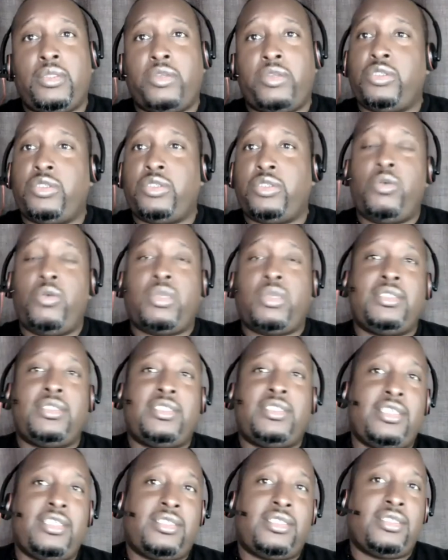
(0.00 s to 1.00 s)
There's no
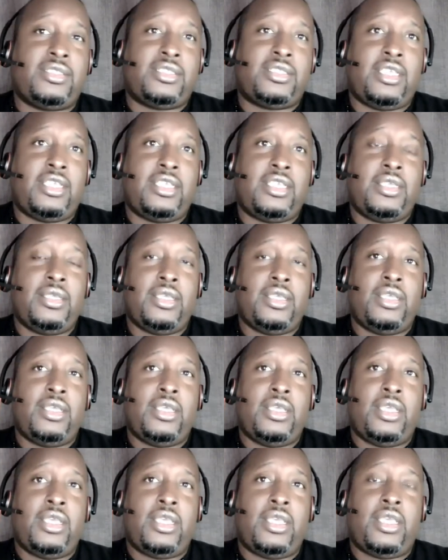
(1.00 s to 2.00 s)
consistency,
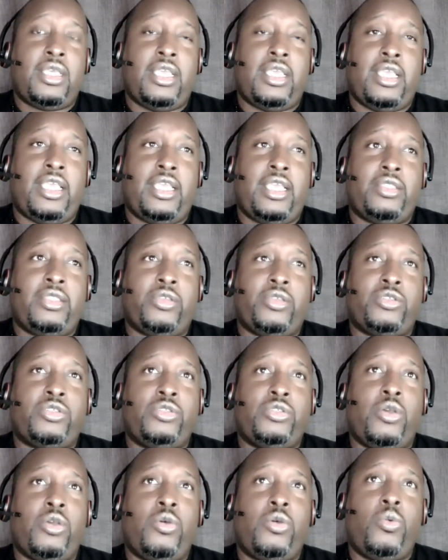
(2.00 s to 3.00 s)
and, and
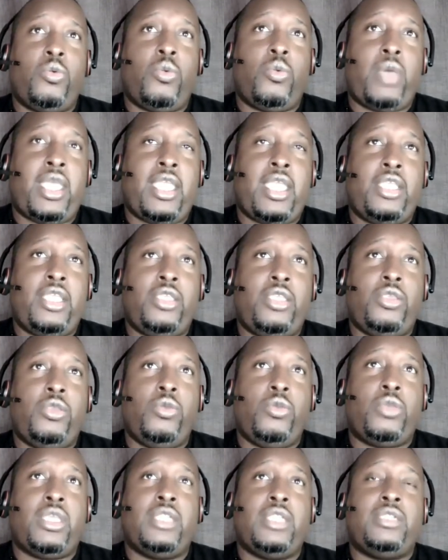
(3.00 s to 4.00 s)
there's no way
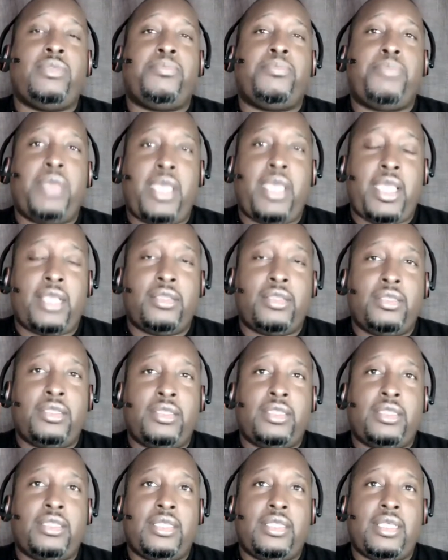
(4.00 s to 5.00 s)
you can depict
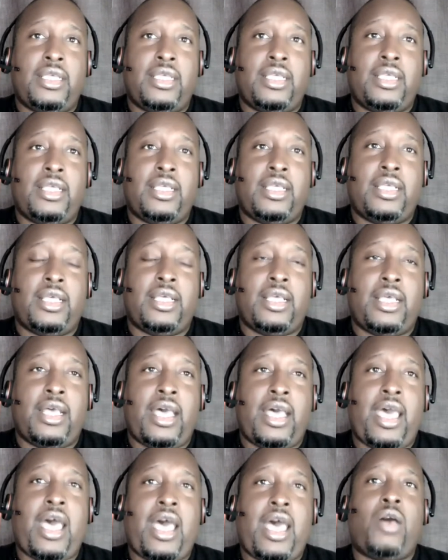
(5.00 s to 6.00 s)

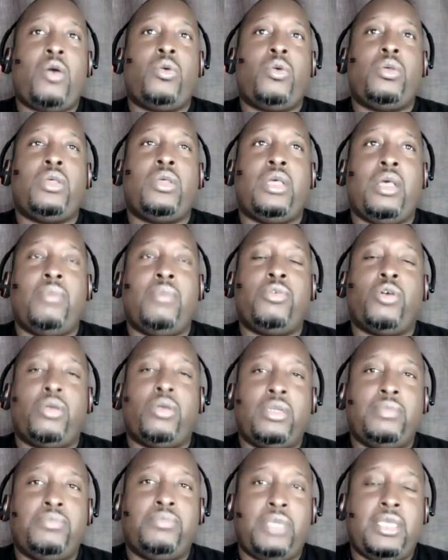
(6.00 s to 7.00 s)
how I'm
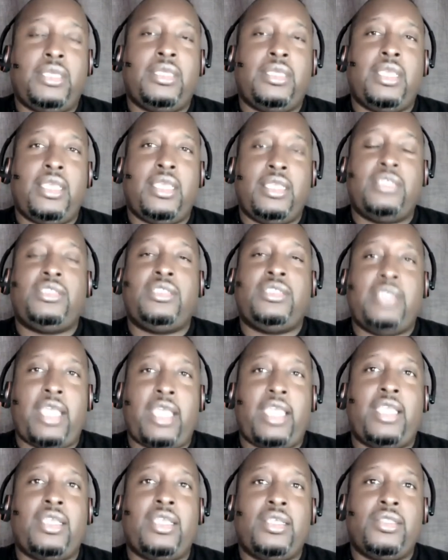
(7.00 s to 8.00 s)
going to be each
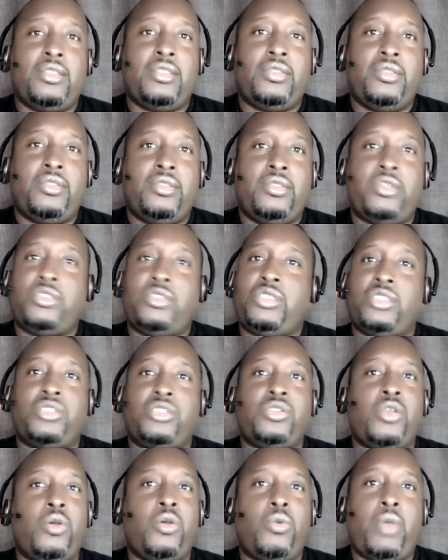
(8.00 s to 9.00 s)
day. There's
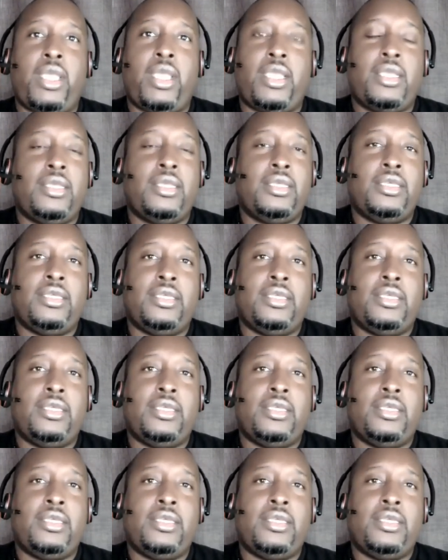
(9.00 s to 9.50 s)
just no way.